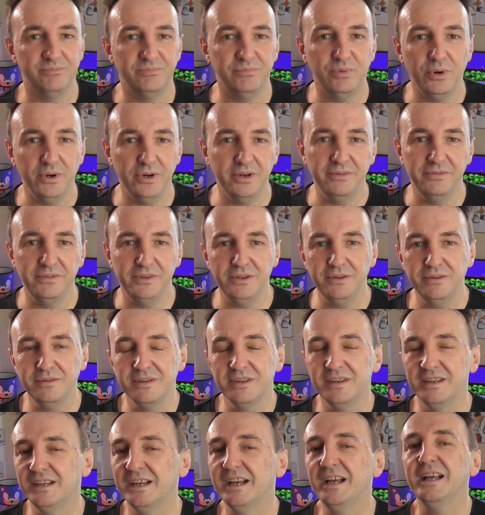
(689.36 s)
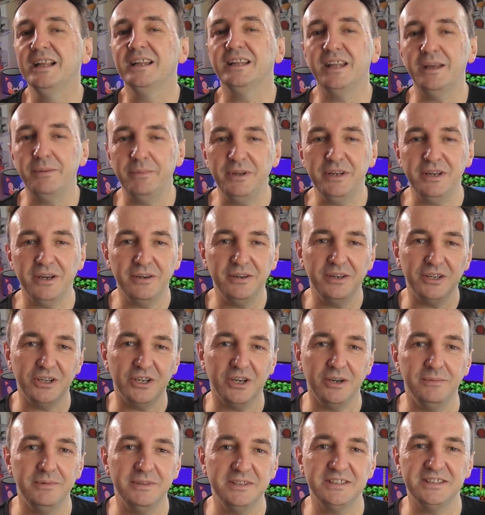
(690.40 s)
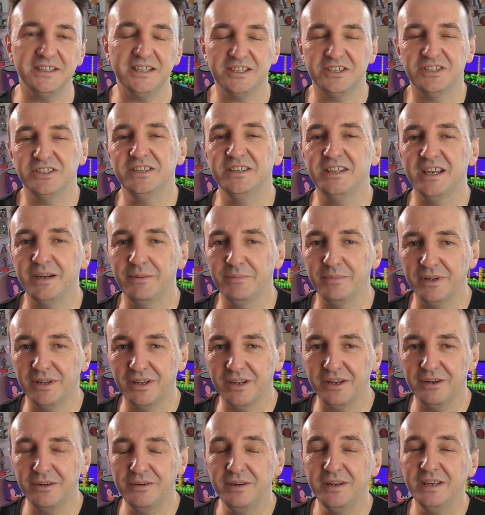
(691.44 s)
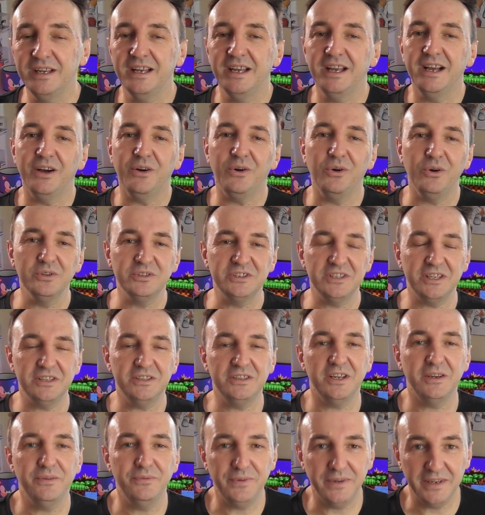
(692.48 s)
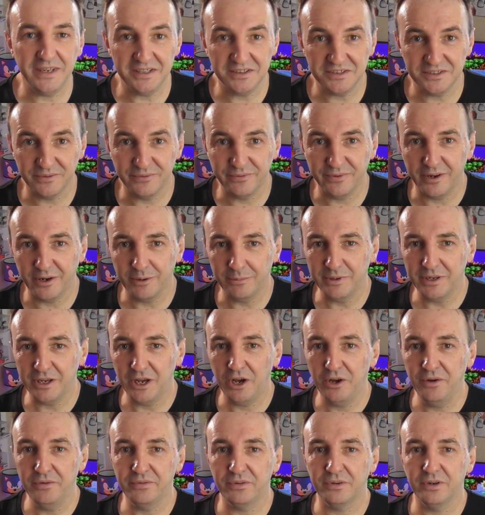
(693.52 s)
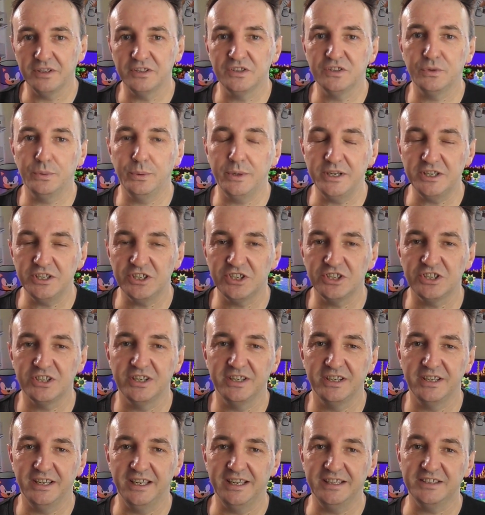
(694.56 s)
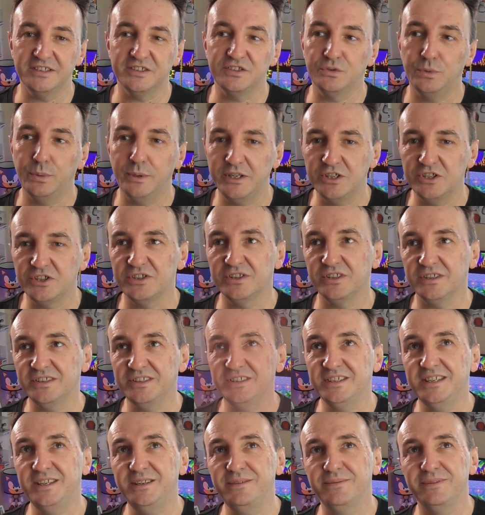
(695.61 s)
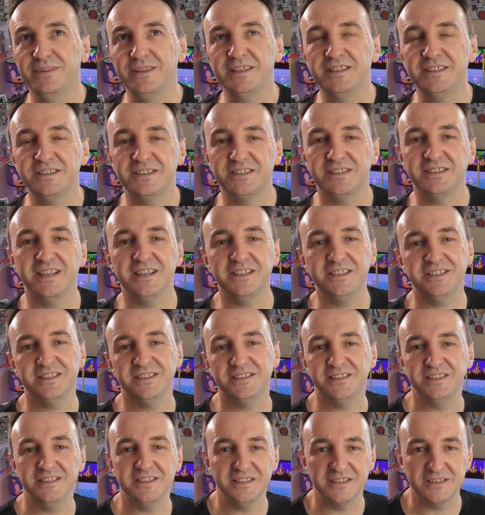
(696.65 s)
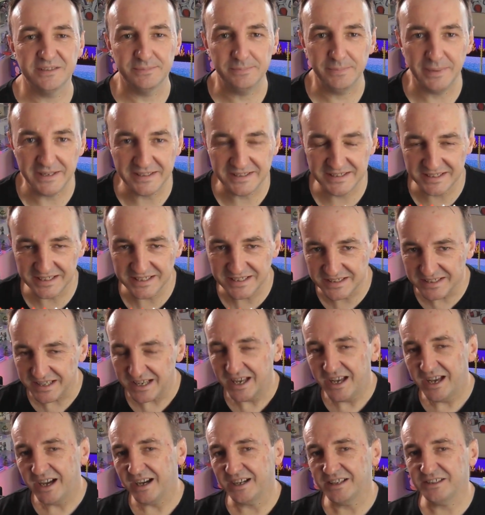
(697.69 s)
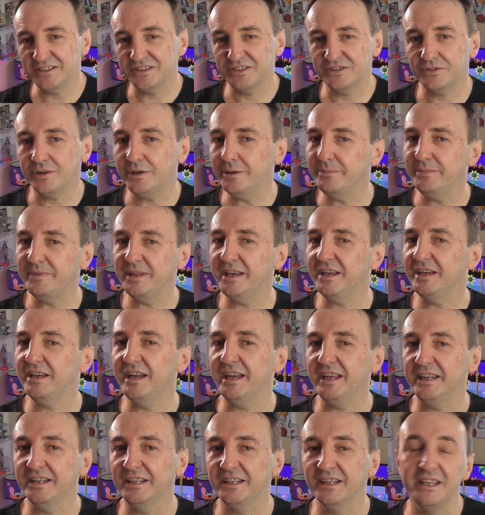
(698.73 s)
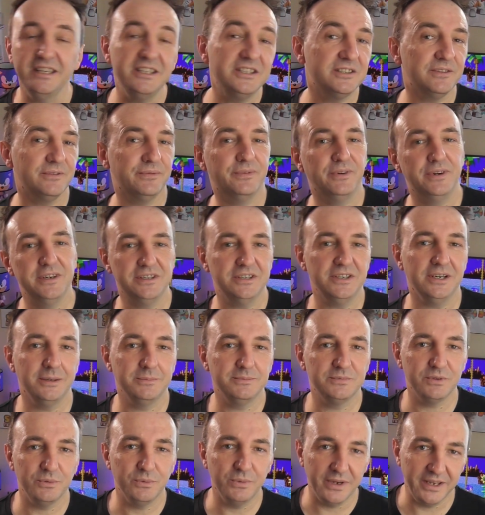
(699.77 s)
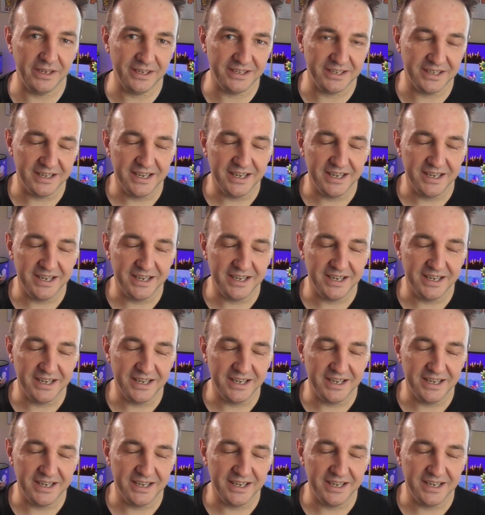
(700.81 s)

point of view? Let me know in the comment section down below. Also, don't forget to follow me over on Twitch. It's twitch.tv/Spacies. I stream there at least 3 times a week.